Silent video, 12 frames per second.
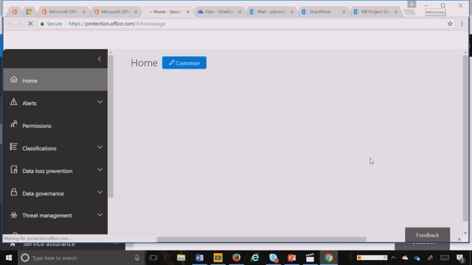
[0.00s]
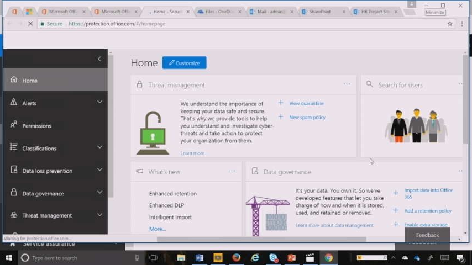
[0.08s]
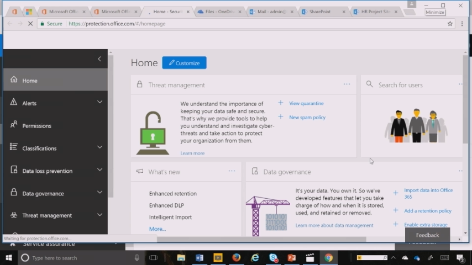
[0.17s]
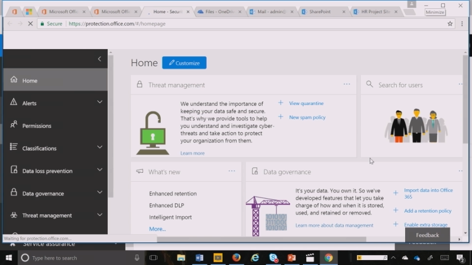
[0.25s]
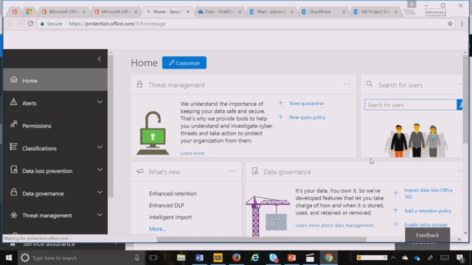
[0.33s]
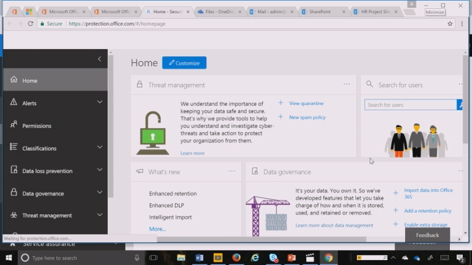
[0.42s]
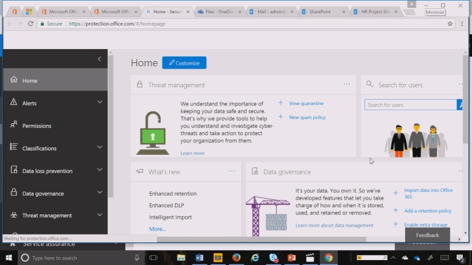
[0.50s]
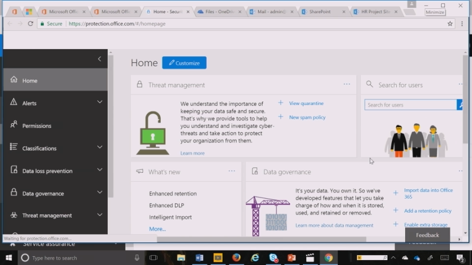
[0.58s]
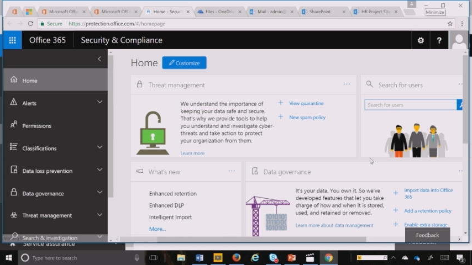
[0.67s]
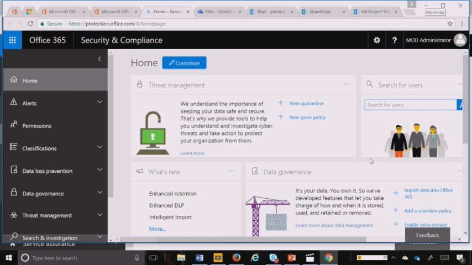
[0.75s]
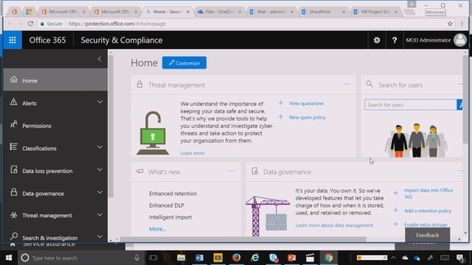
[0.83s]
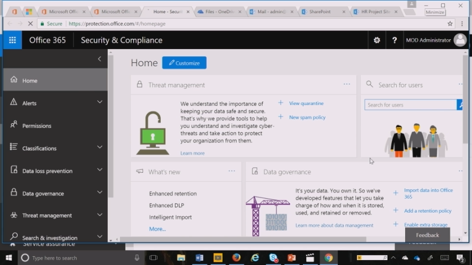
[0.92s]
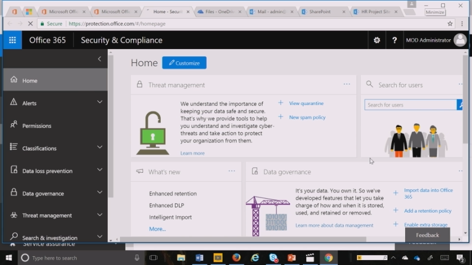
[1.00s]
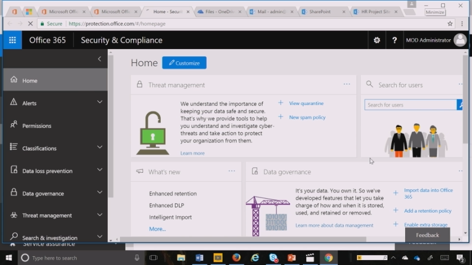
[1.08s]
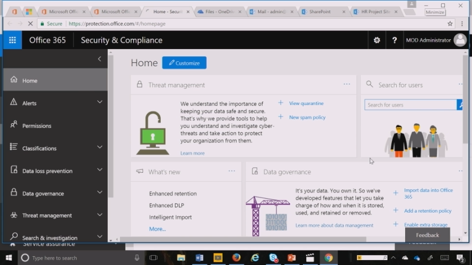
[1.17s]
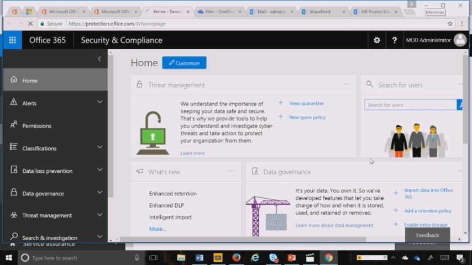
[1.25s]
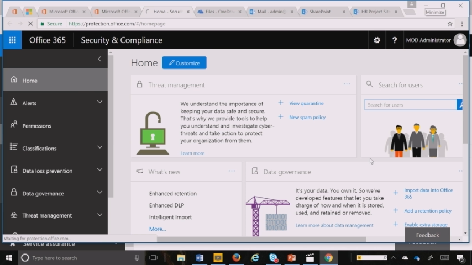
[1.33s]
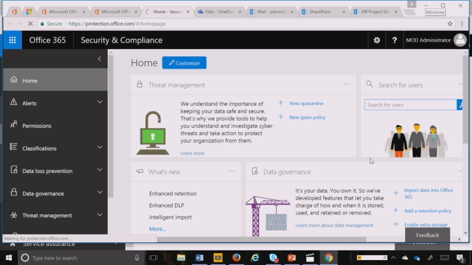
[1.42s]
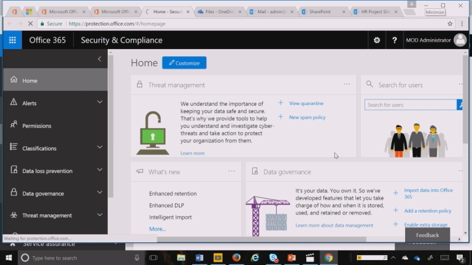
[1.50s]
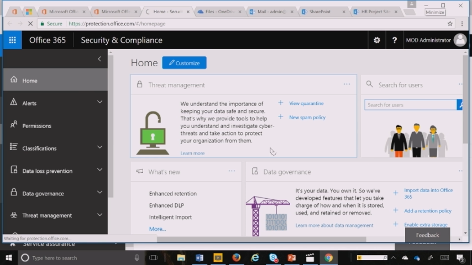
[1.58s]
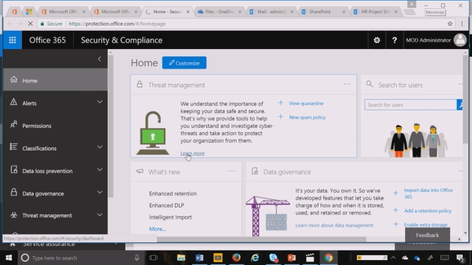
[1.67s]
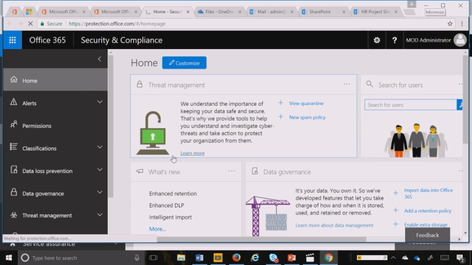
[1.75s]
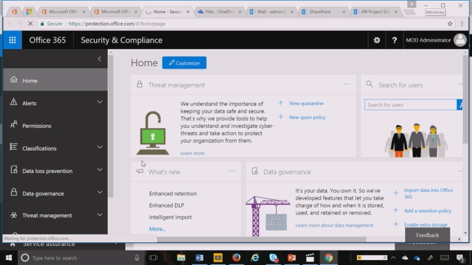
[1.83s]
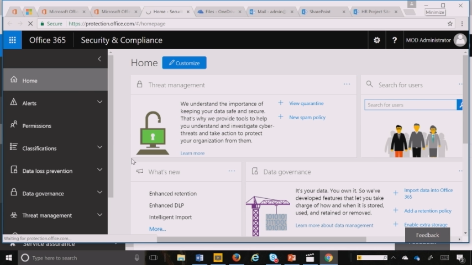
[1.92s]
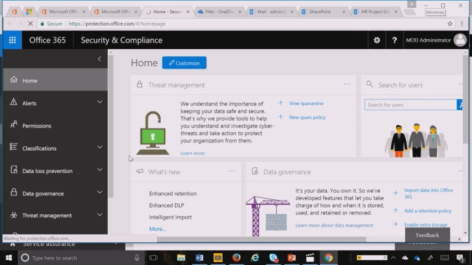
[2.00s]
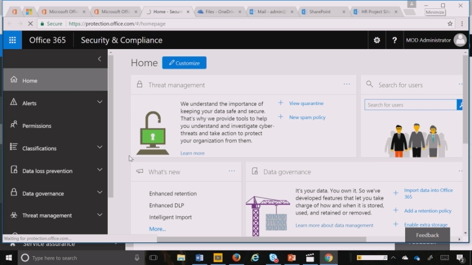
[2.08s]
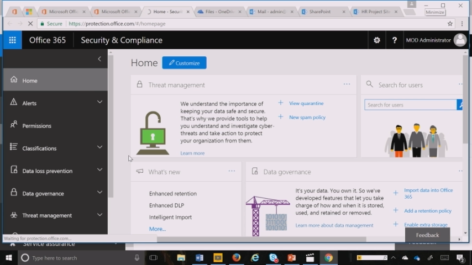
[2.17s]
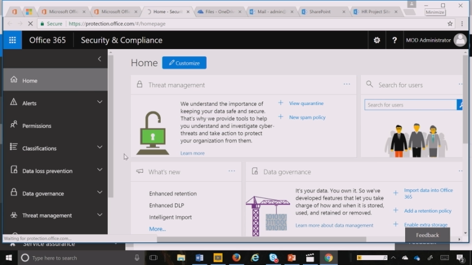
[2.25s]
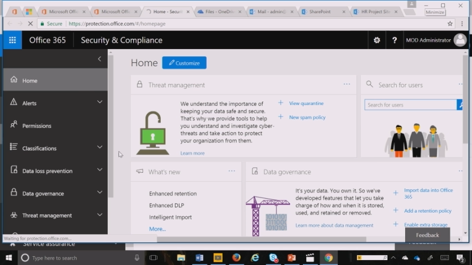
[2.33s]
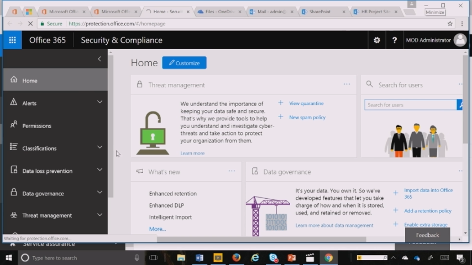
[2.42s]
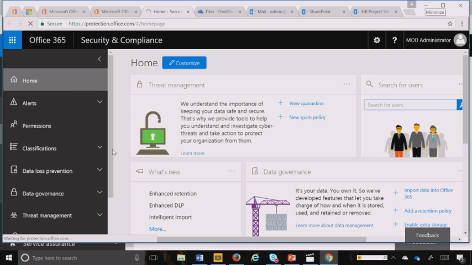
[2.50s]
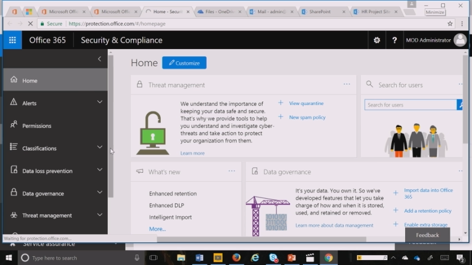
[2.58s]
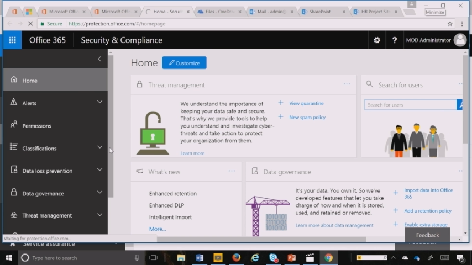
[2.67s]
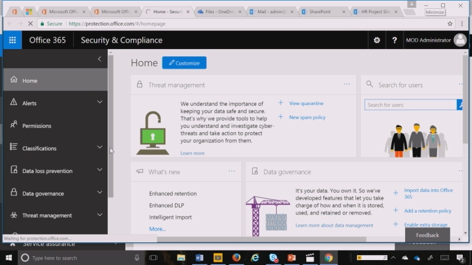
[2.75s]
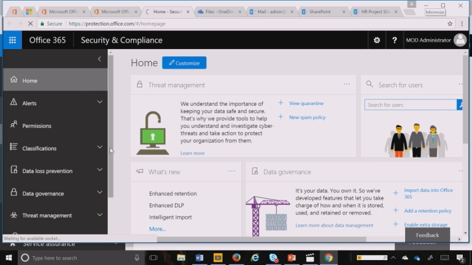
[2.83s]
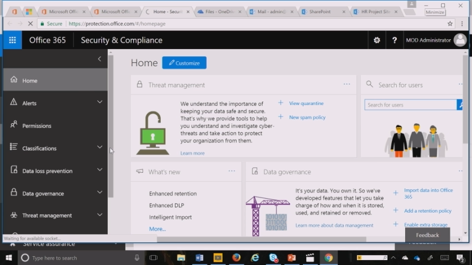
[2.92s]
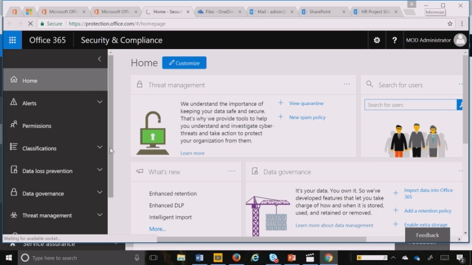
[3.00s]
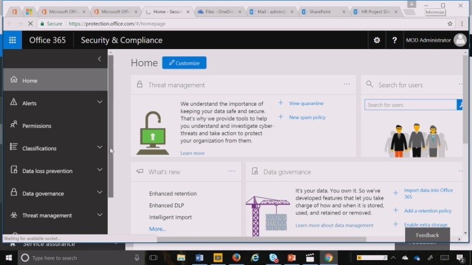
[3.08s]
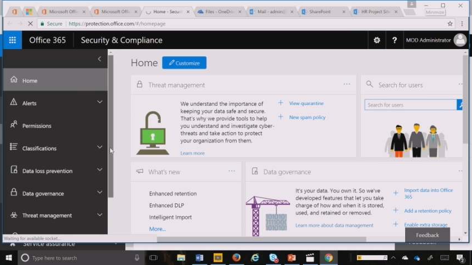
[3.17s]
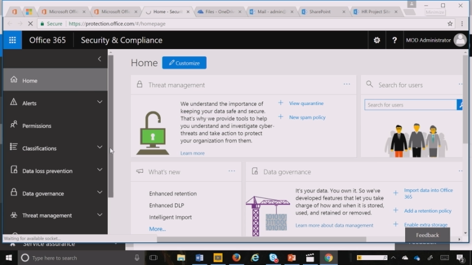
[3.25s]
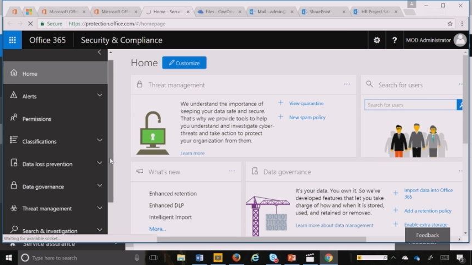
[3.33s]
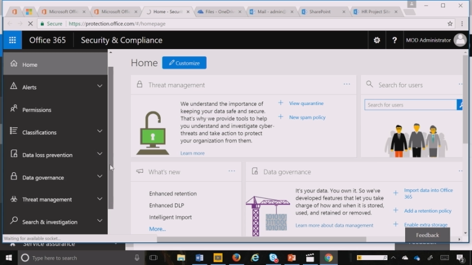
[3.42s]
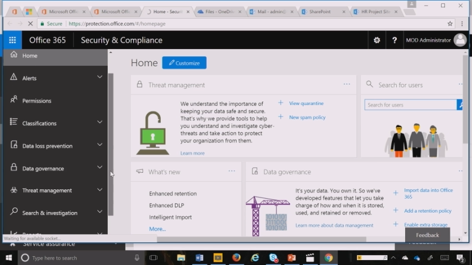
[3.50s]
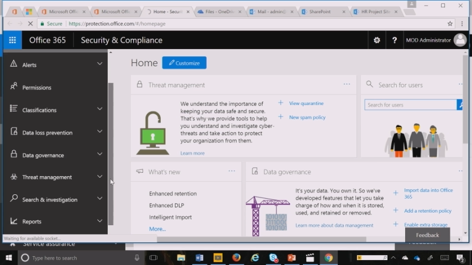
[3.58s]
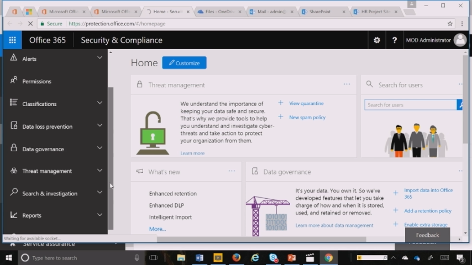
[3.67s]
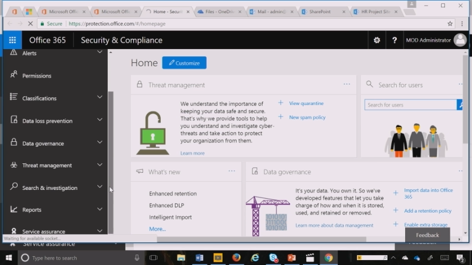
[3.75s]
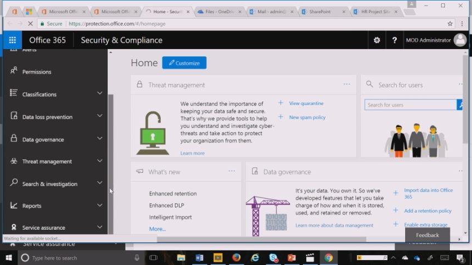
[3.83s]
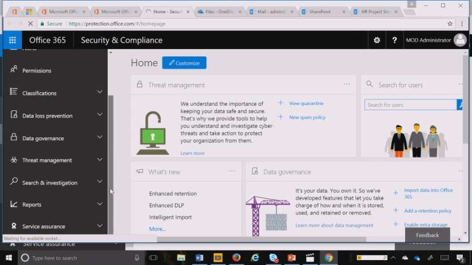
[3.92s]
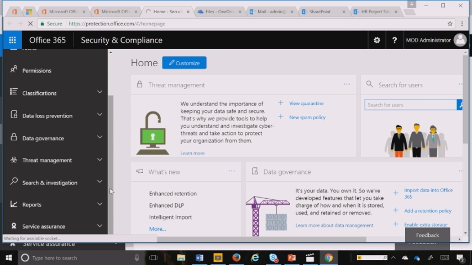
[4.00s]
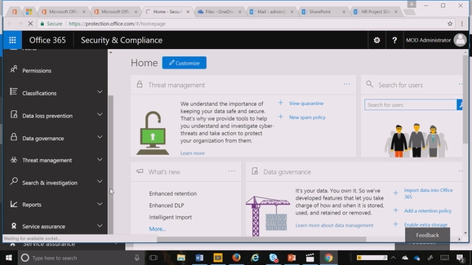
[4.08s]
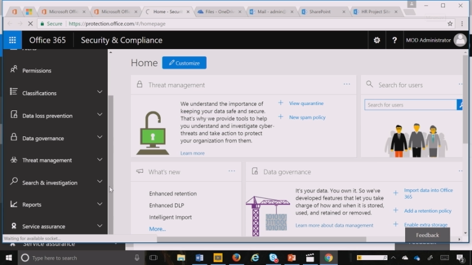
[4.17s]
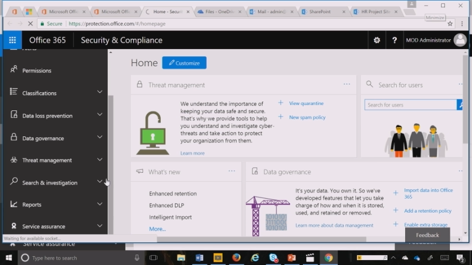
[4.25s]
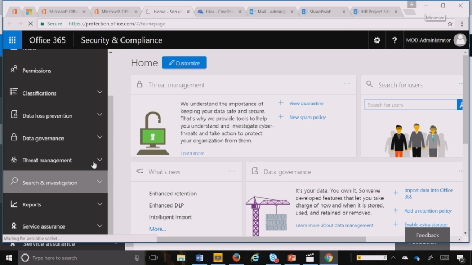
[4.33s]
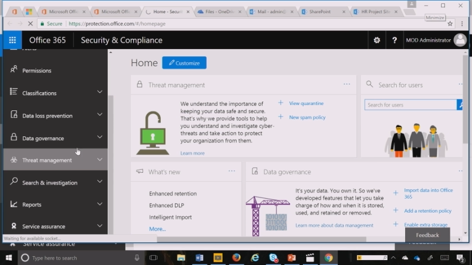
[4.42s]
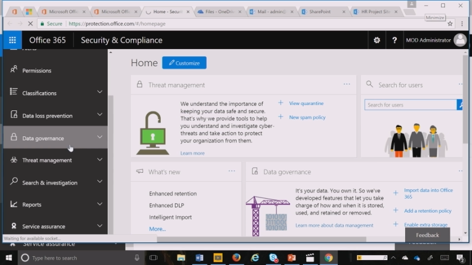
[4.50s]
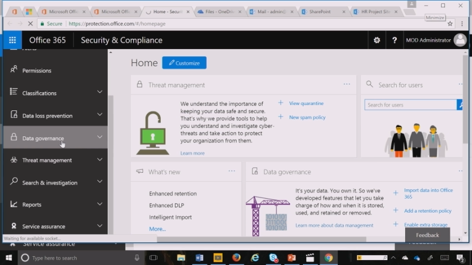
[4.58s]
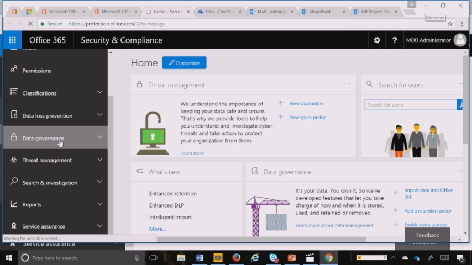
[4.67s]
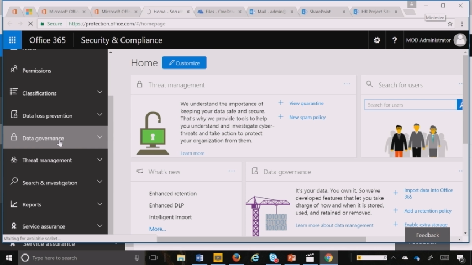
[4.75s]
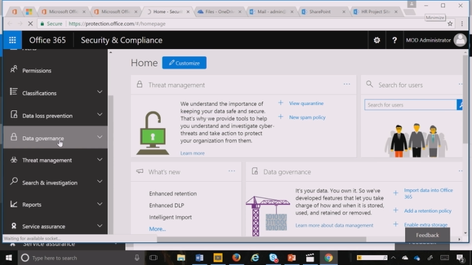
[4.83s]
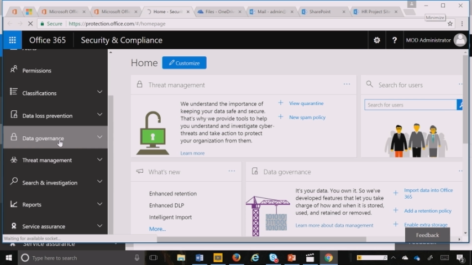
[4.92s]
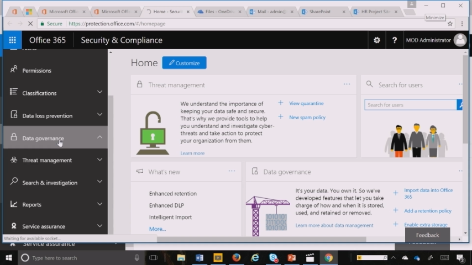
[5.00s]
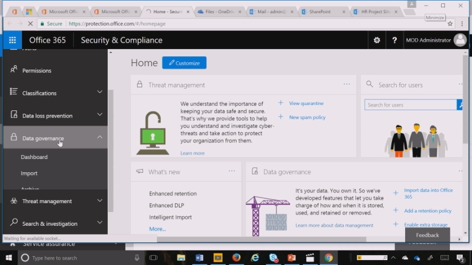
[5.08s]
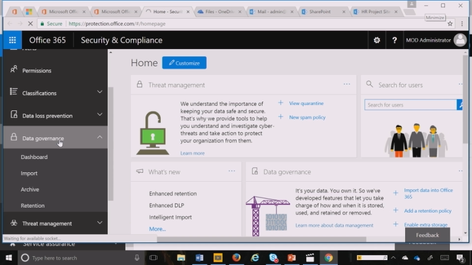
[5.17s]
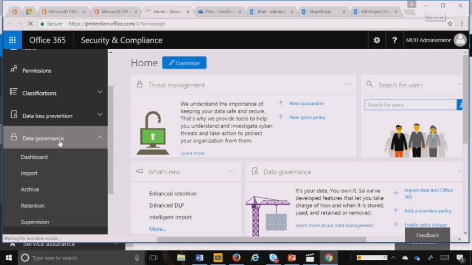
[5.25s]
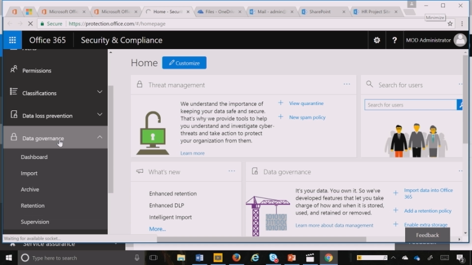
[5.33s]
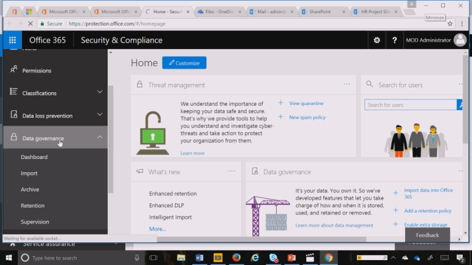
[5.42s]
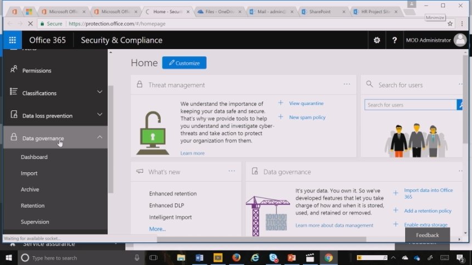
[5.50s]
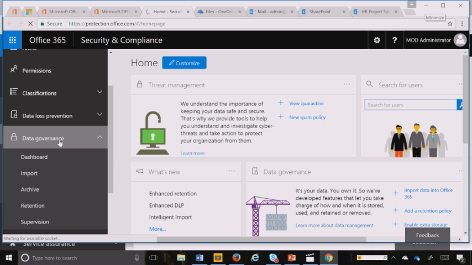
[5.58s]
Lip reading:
[unreadable: no face in view]